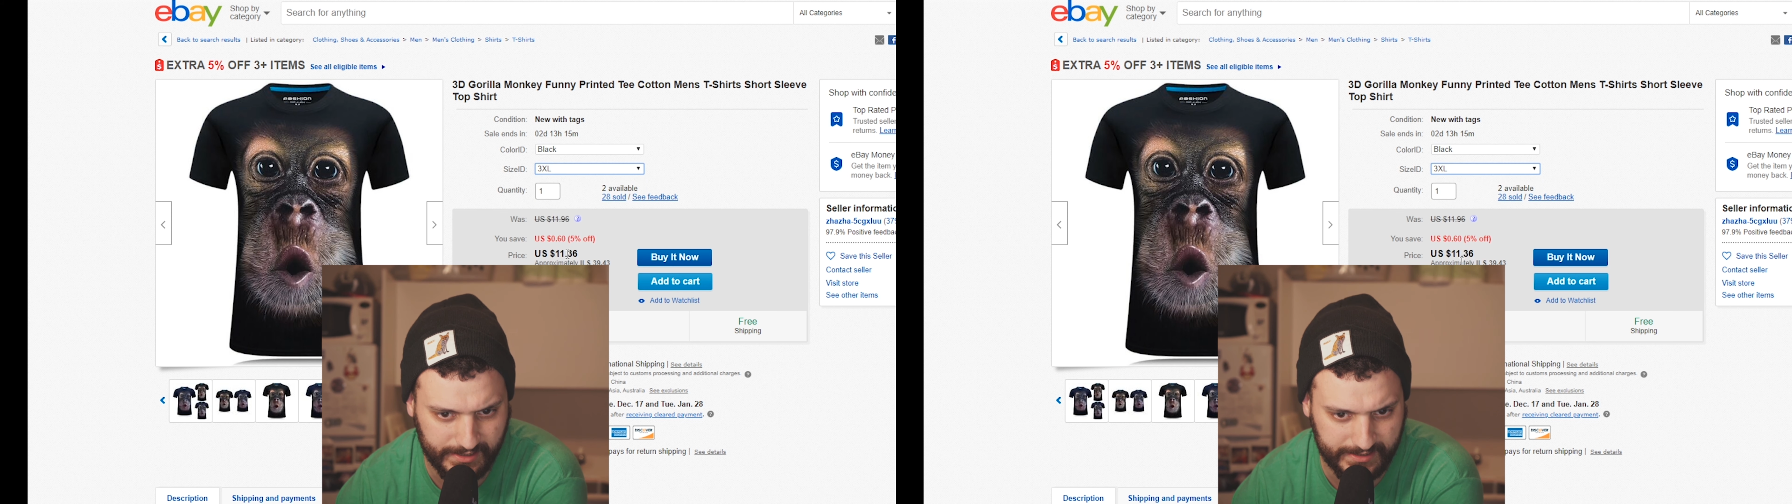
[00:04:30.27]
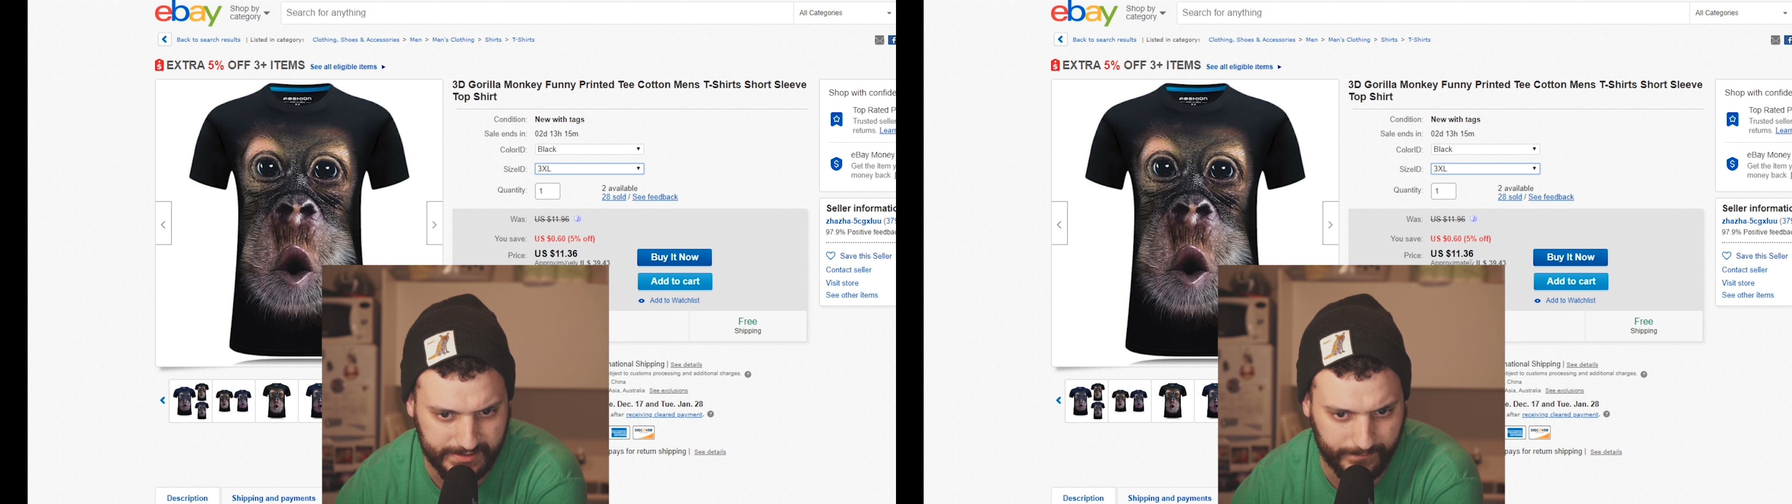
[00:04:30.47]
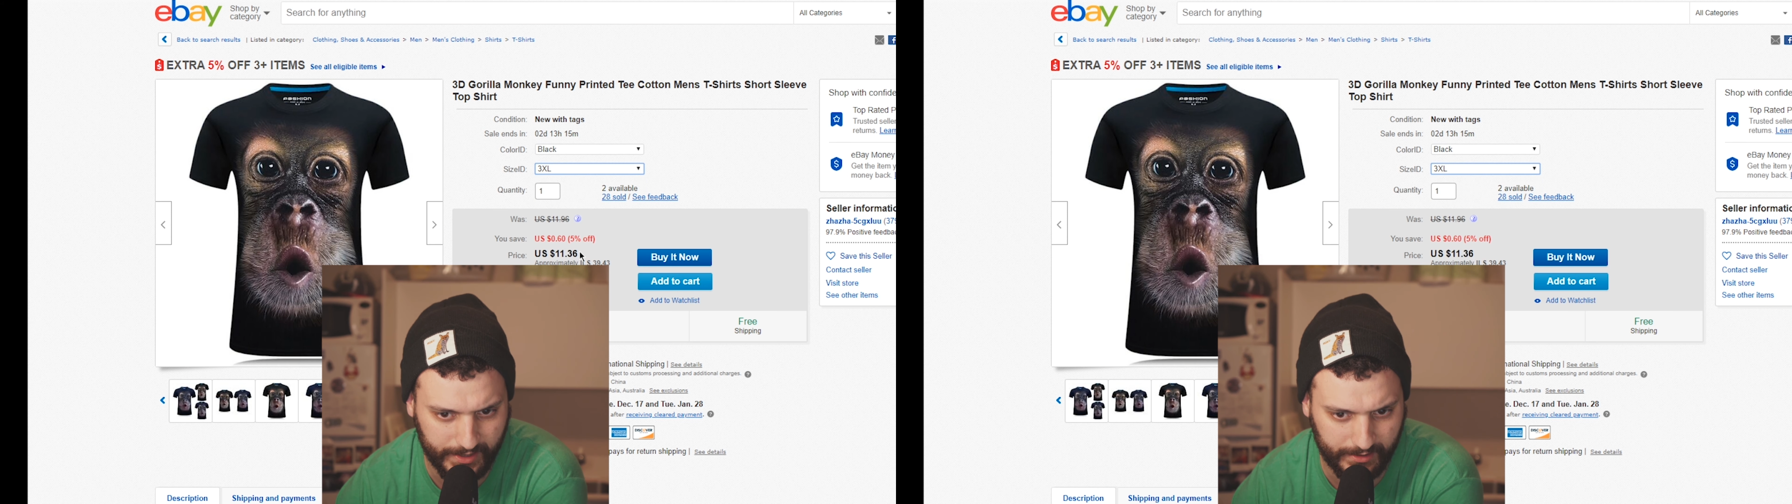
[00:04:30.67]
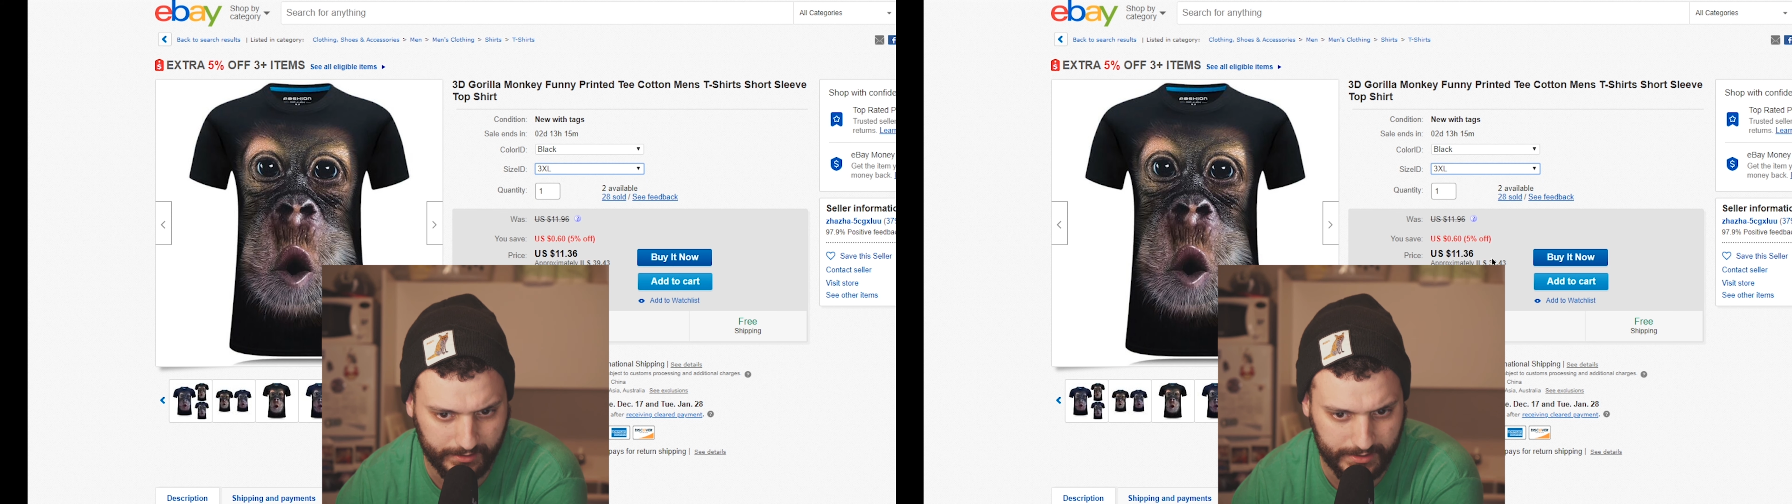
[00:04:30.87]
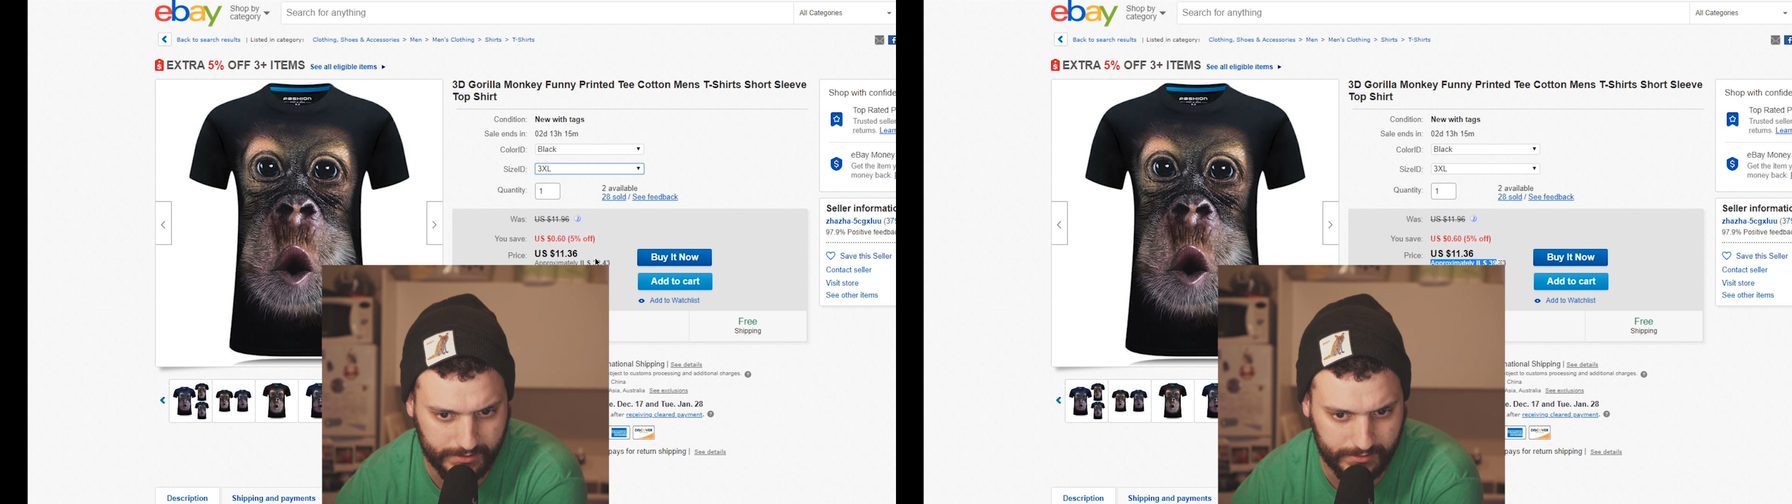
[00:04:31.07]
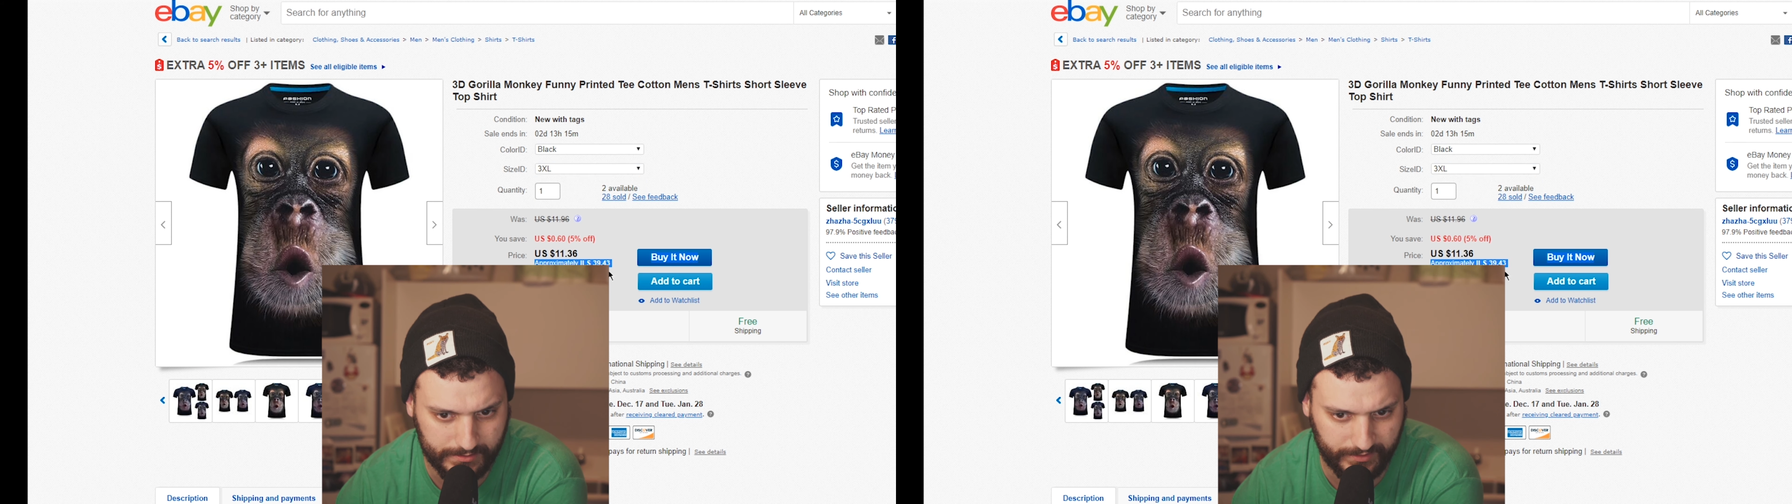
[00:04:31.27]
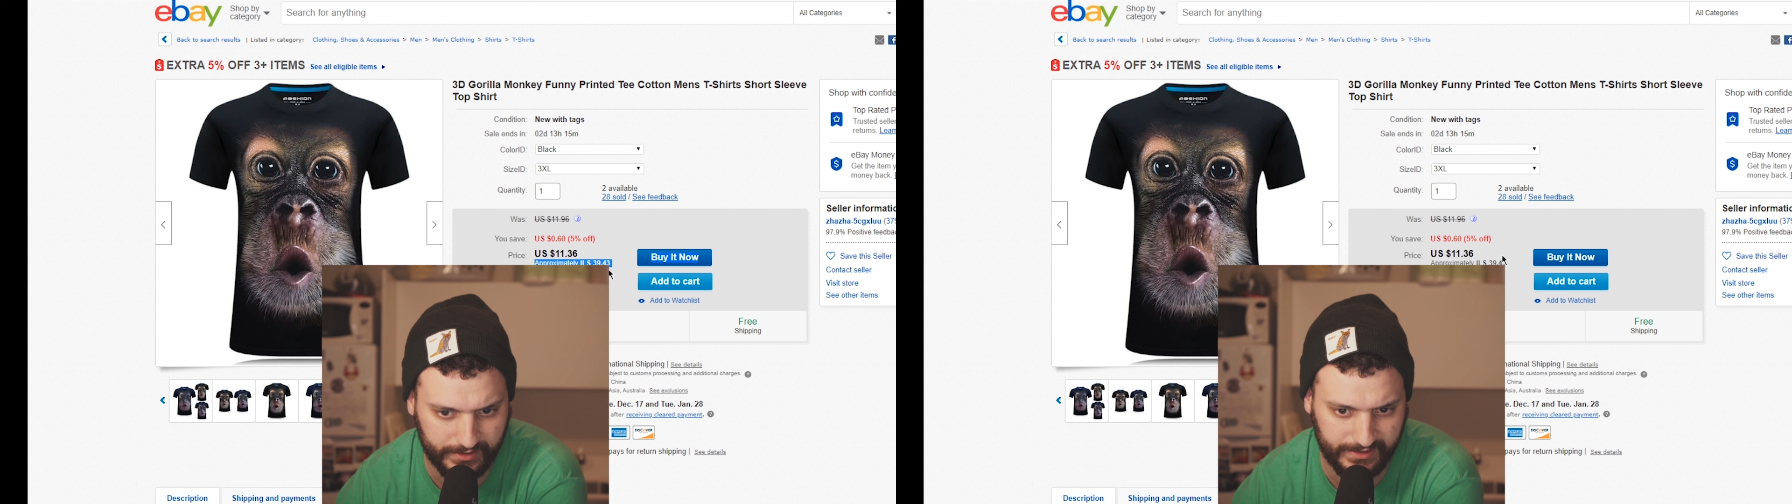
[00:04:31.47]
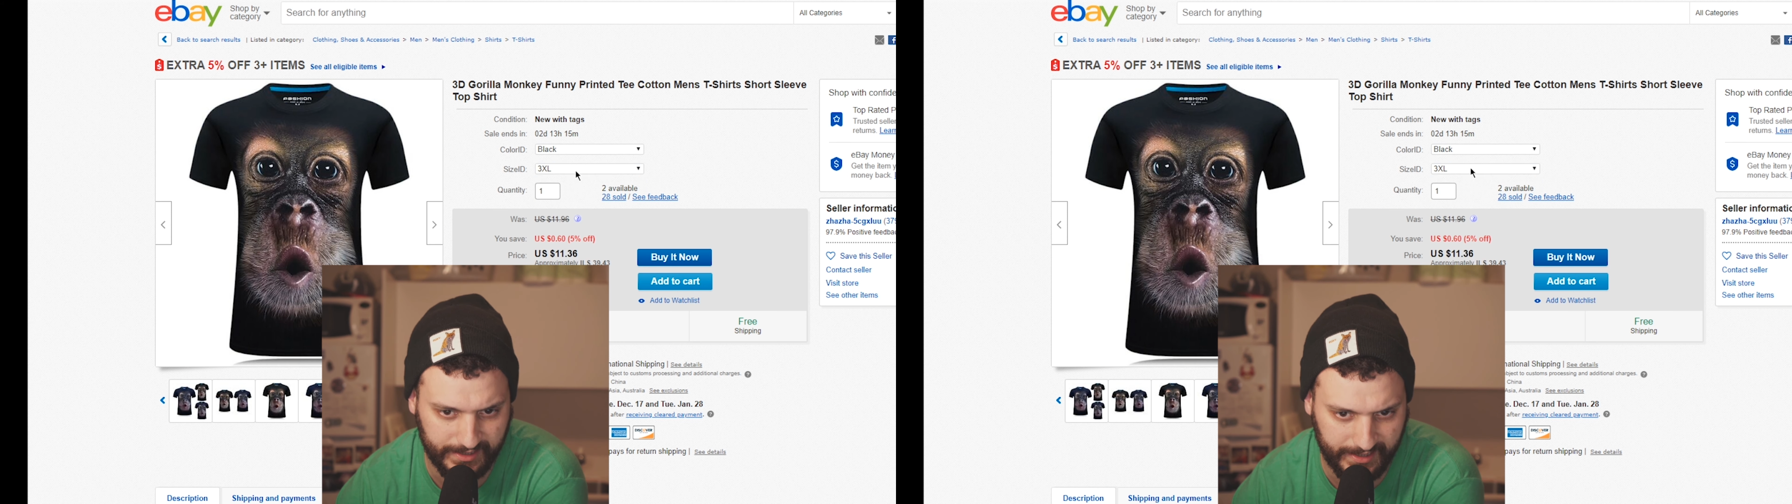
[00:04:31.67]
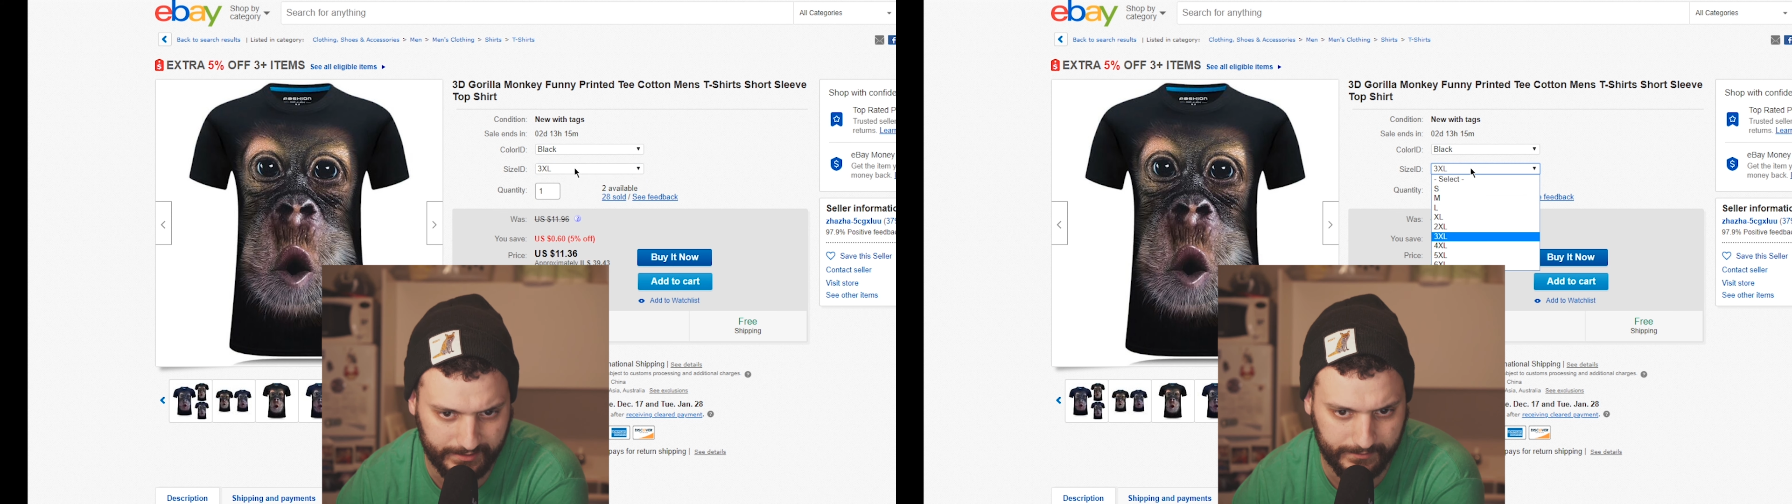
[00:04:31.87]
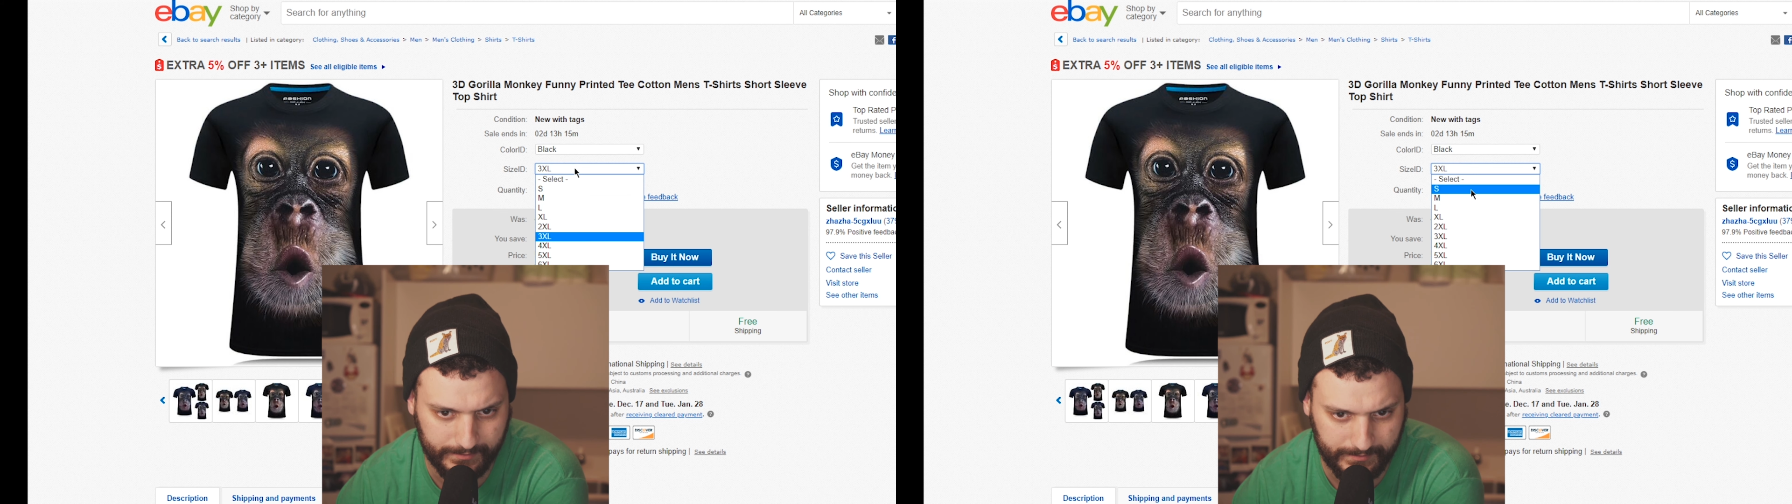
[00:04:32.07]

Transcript: like something like this. It's 39.